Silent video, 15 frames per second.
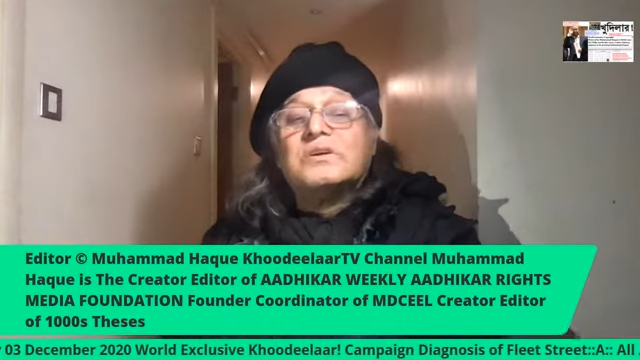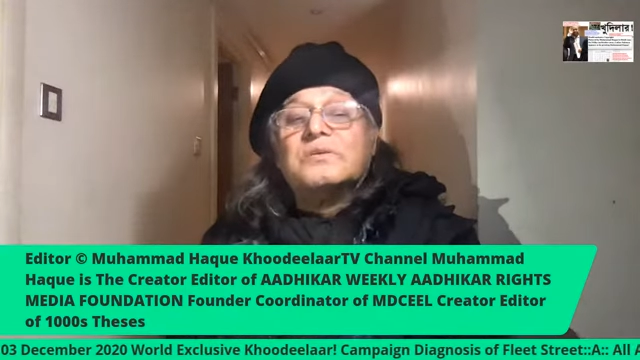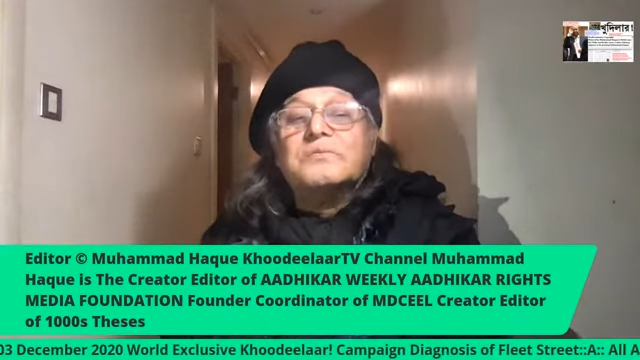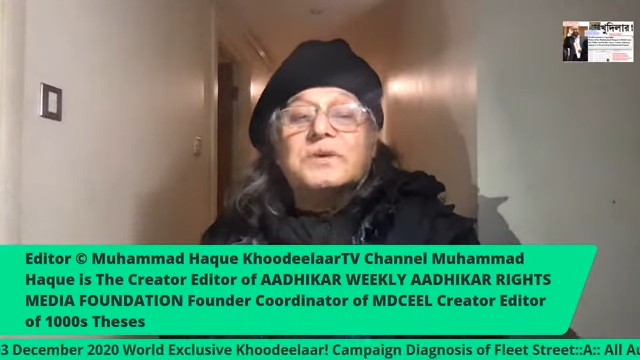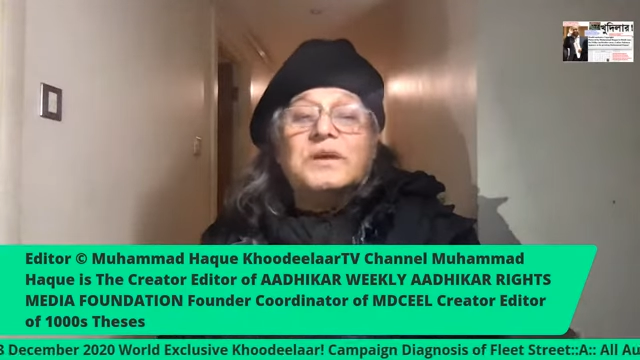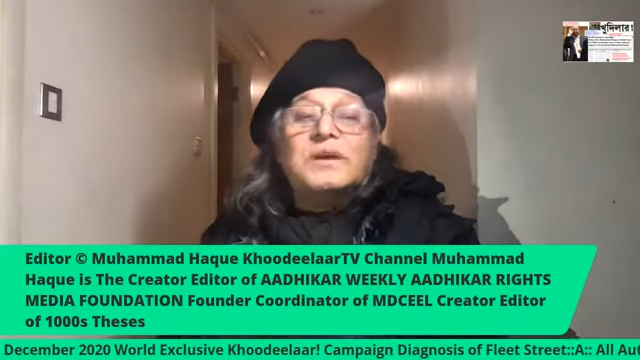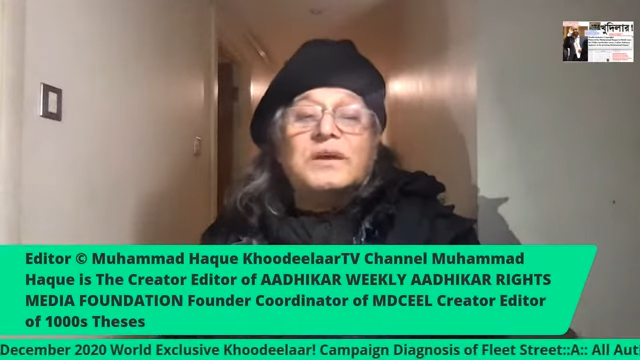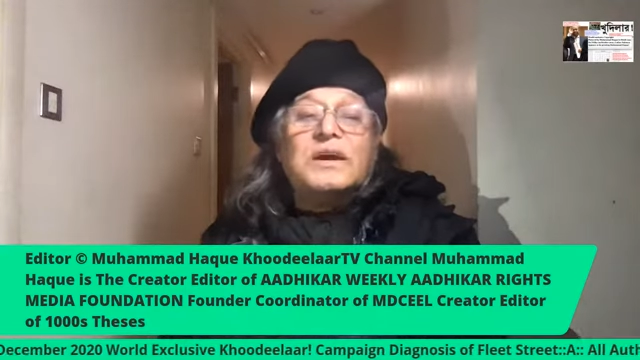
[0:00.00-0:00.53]

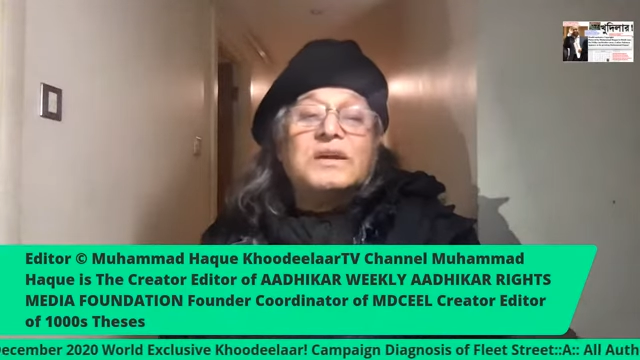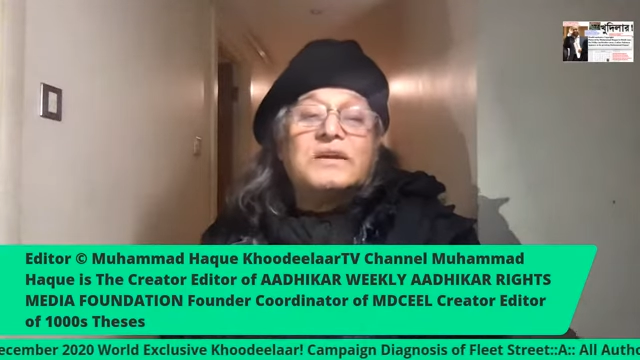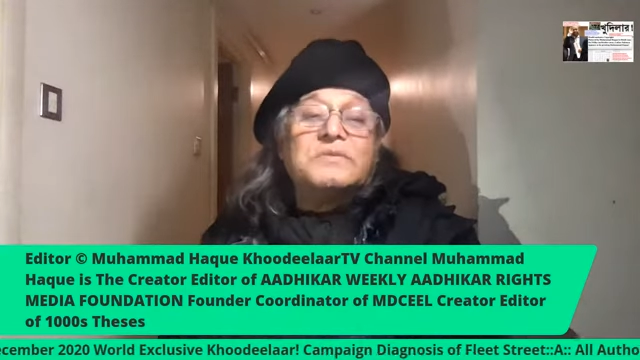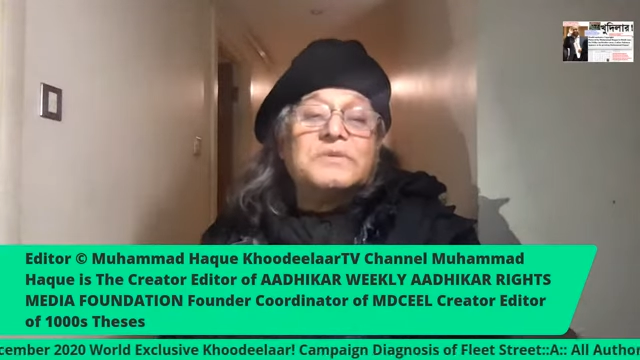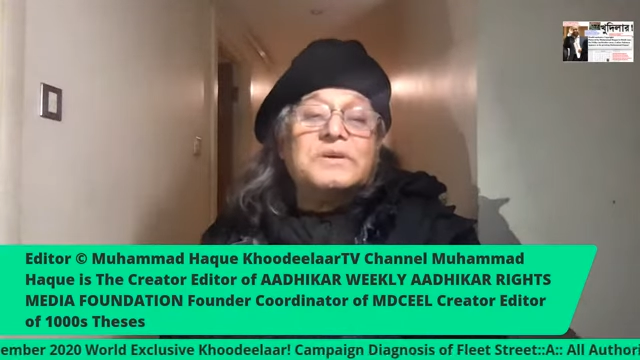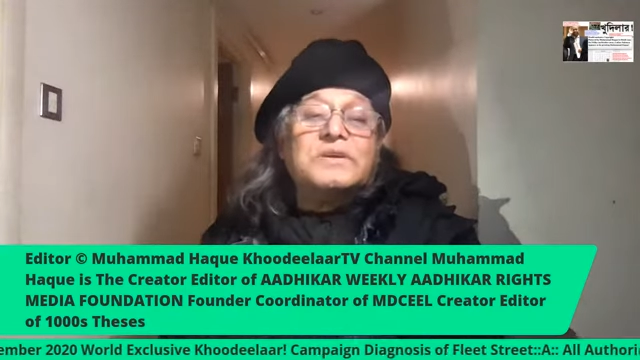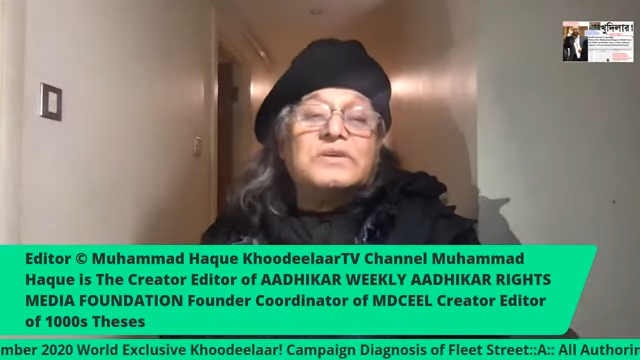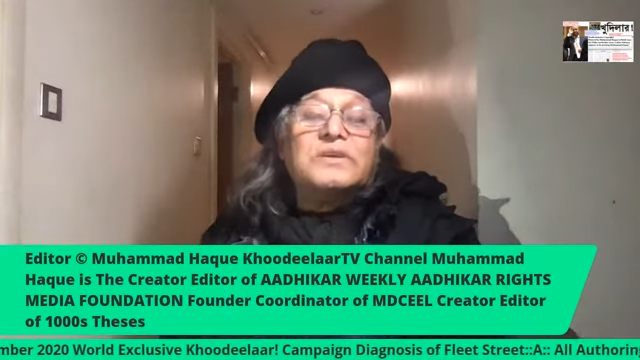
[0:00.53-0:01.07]
me at a
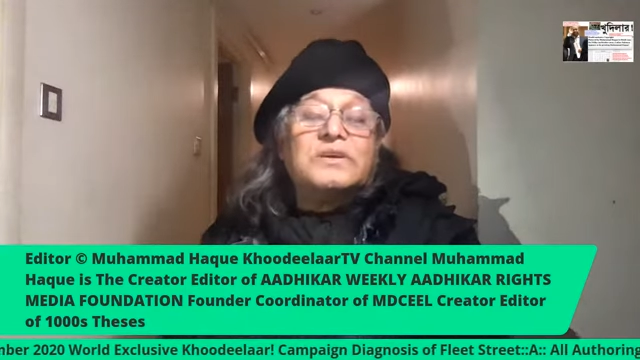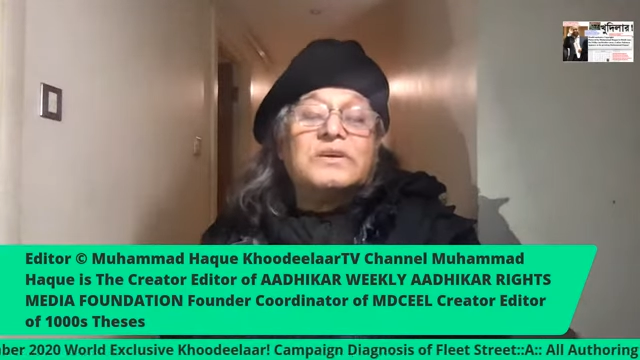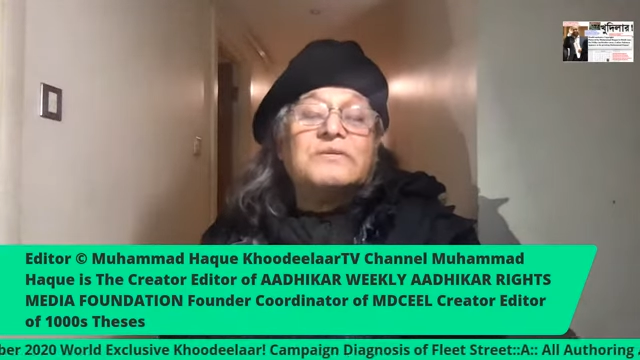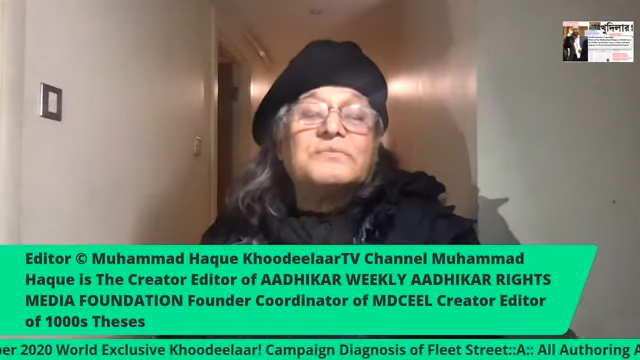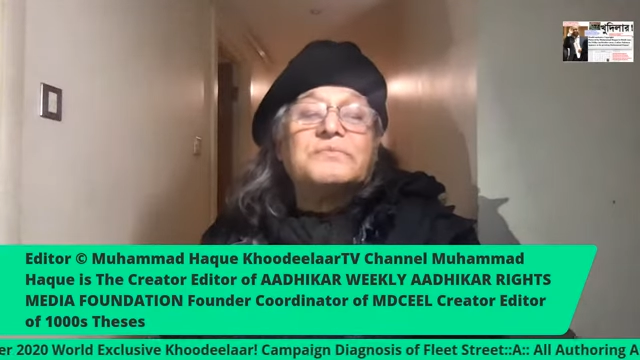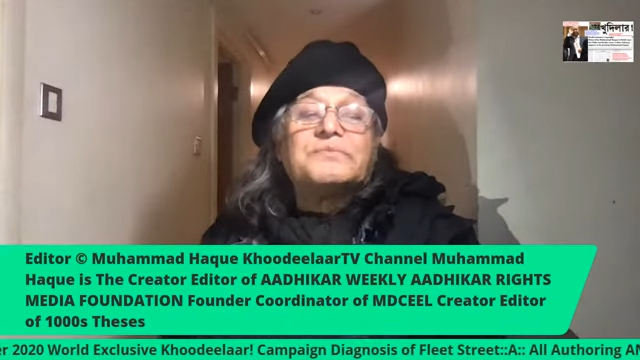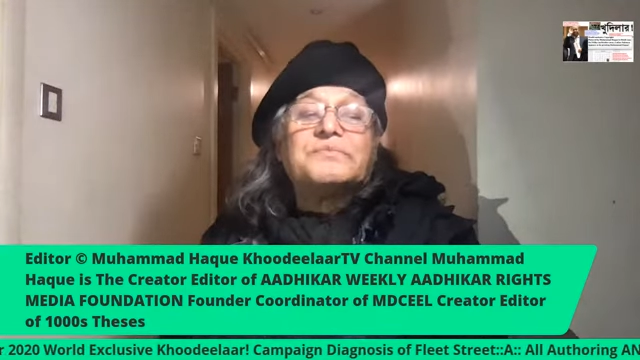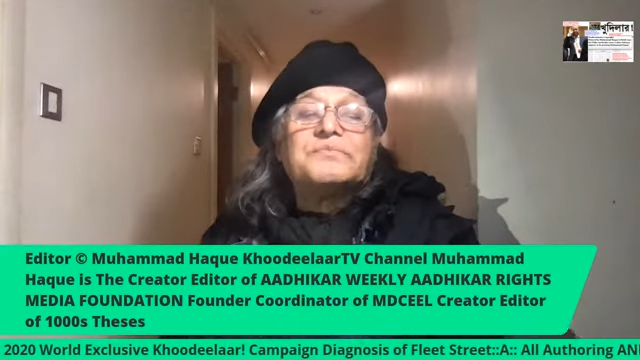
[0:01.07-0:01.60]
meeting